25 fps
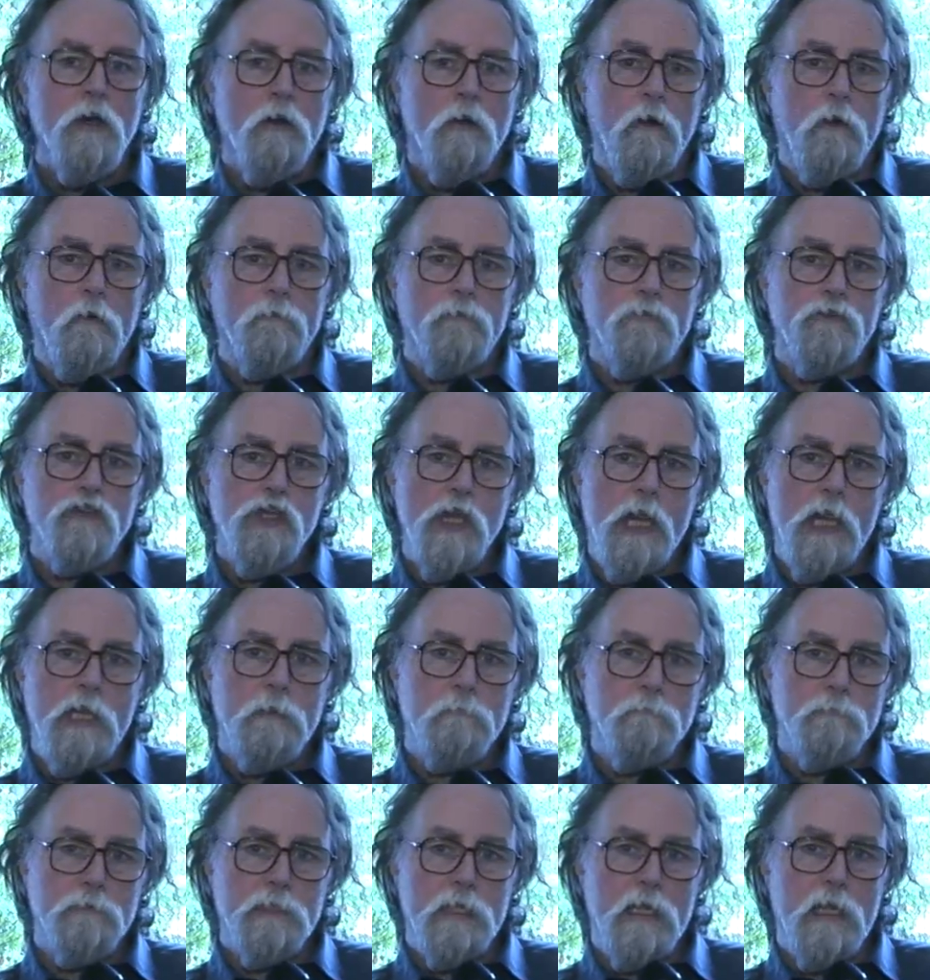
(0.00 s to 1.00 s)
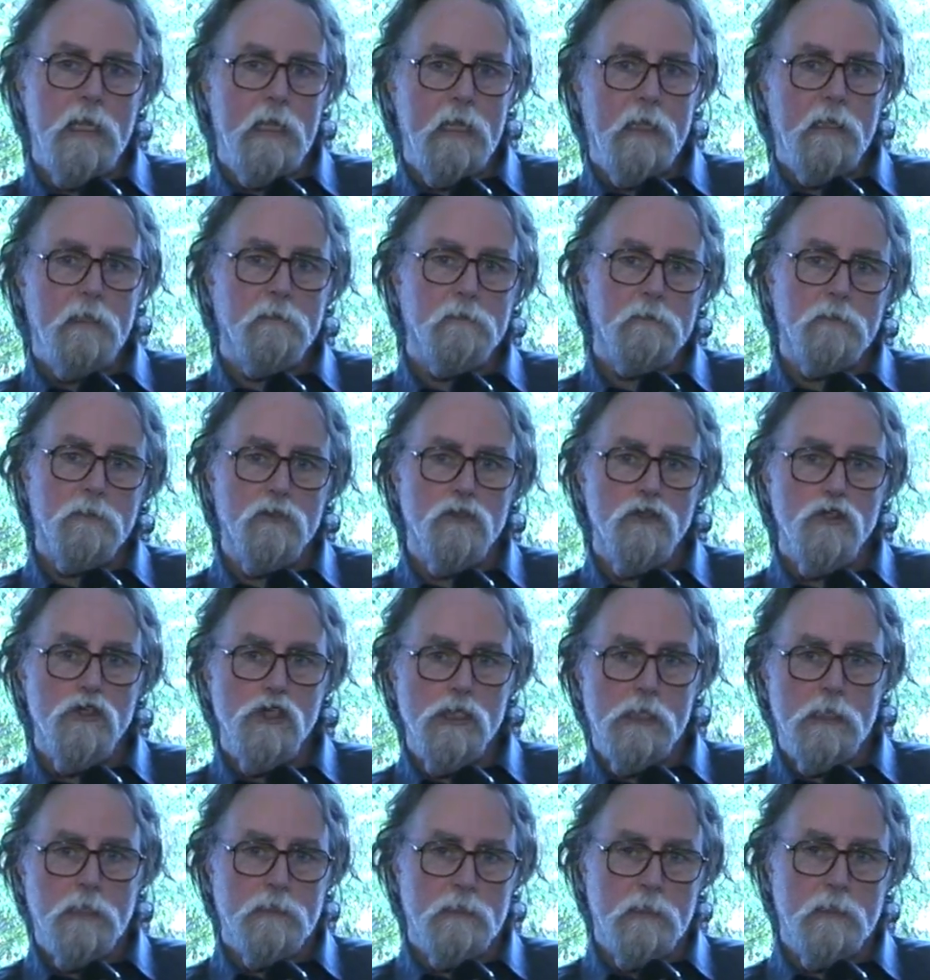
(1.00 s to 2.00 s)
of James Angleton
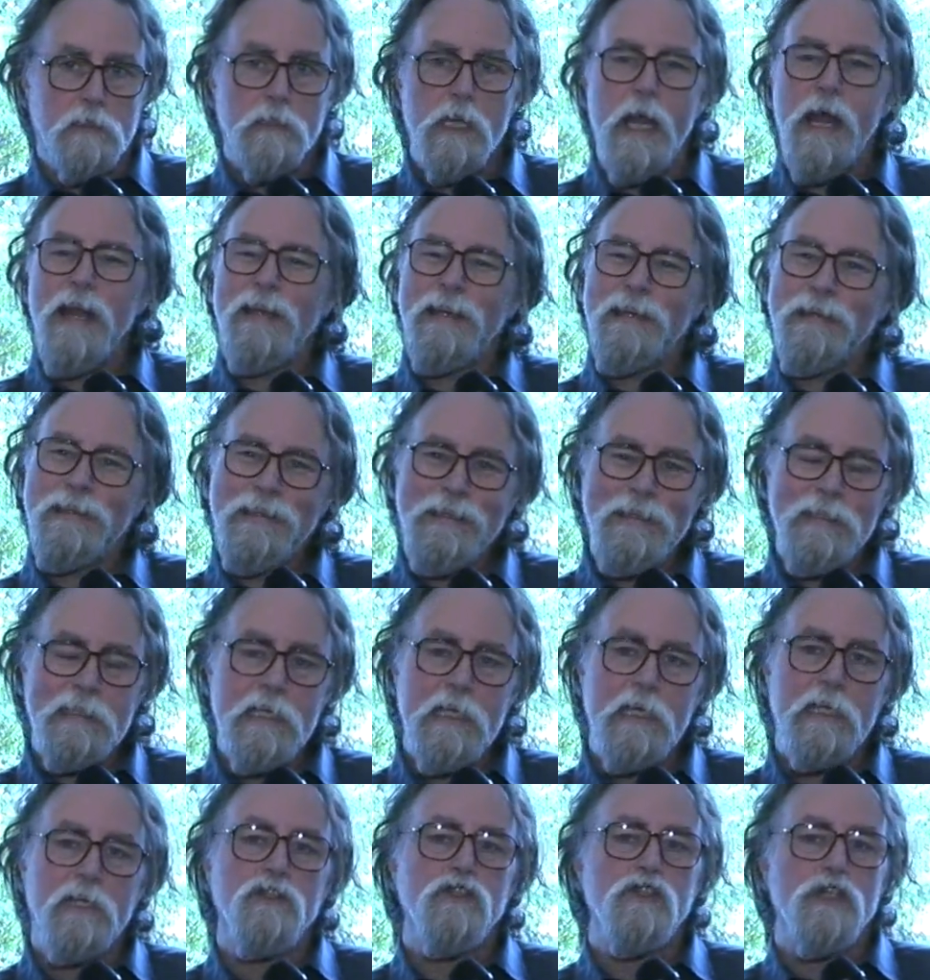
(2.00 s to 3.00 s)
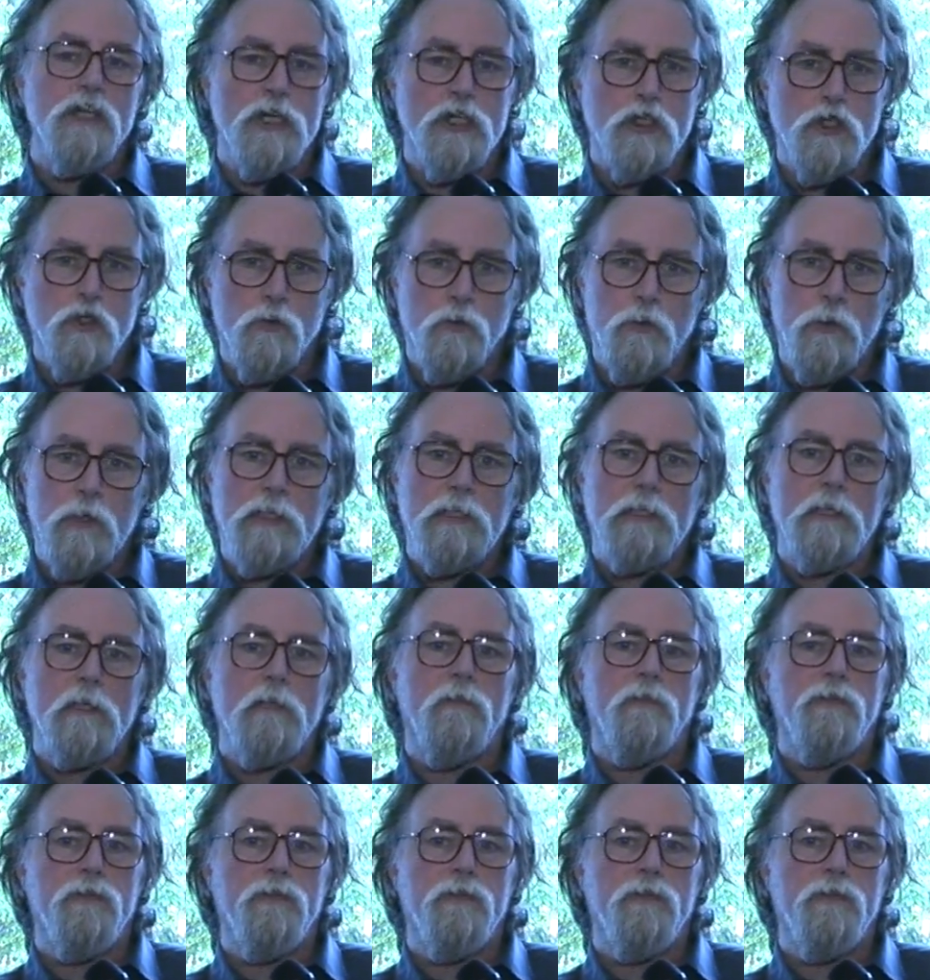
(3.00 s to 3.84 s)
Jesus, a leading Jesuit